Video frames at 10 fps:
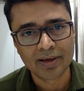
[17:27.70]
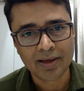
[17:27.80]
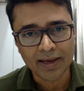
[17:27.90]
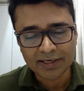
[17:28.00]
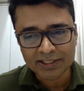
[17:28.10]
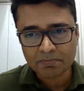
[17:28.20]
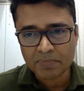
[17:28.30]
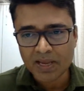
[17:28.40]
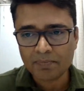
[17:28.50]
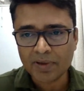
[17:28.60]
It is
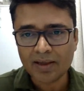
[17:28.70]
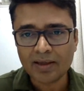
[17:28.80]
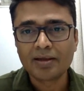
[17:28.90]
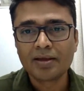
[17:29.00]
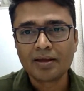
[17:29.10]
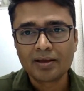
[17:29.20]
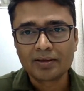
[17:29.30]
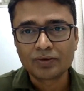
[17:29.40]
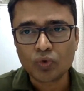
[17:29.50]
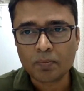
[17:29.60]
maybe
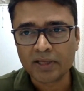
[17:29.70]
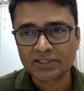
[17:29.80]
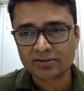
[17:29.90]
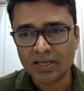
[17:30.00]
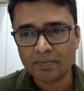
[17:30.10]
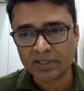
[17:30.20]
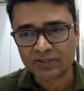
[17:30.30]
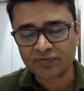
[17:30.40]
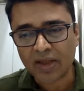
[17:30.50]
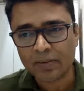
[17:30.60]
2 months, 3 months,
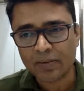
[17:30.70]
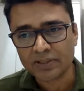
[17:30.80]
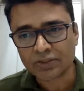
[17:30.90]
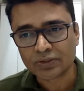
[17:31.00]
5 months,